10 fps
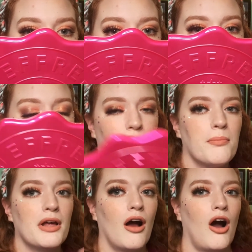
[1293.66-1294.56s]
but they're a
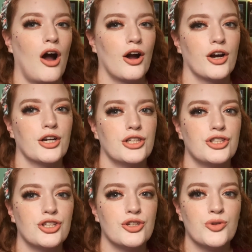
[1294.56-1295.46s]
bit hard
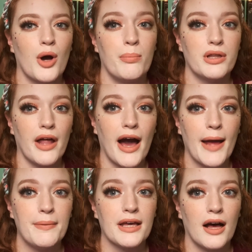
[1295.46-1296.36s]
to apply
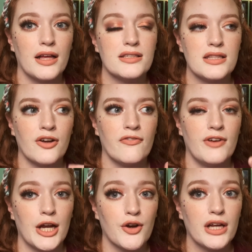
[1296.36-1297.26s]
because they're
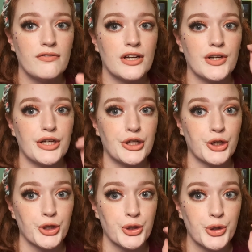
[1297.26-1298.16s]
very, very
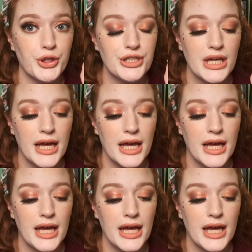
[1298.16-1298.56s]
curled